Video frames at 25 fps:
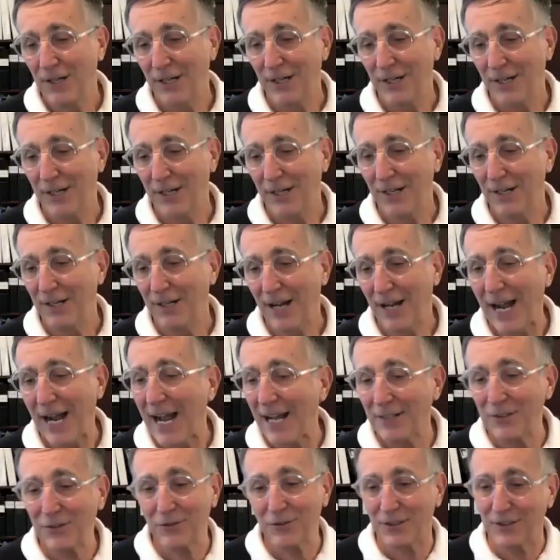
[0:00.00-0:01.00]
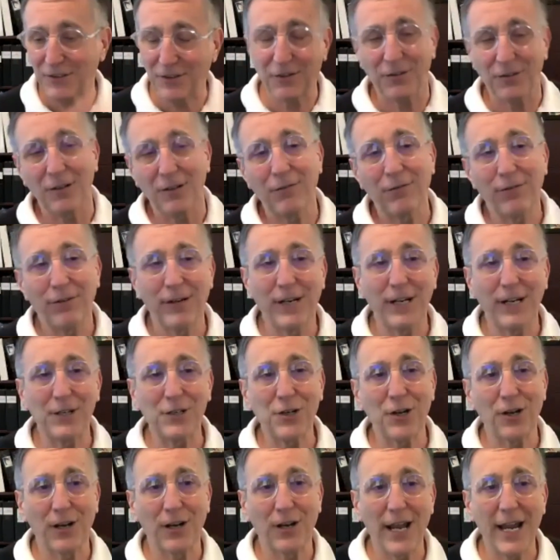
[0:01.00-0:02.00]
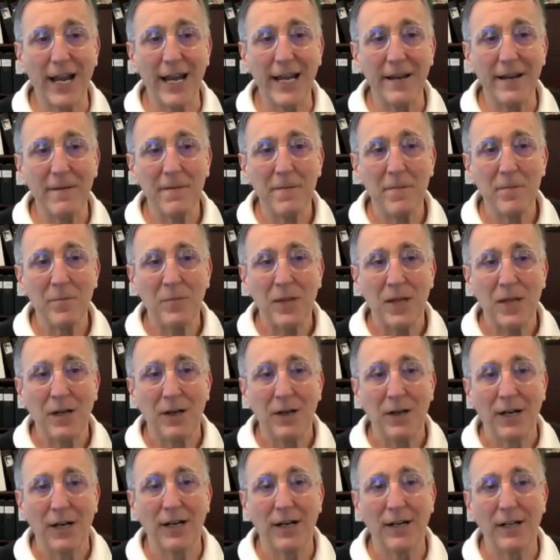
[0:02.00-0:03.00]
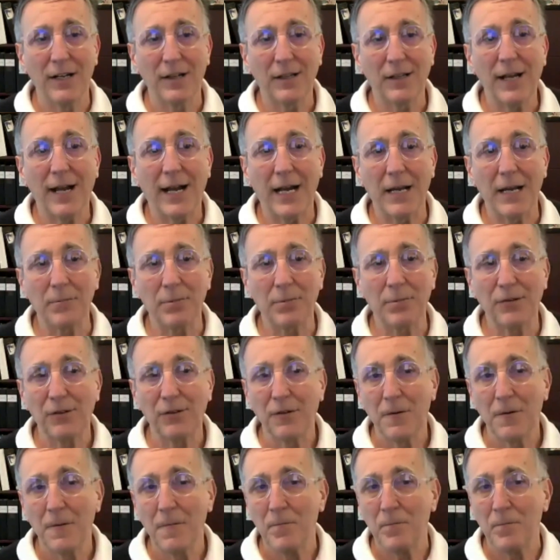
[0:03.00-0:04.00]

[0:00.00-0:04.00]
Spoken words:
hundreds of different HLA types,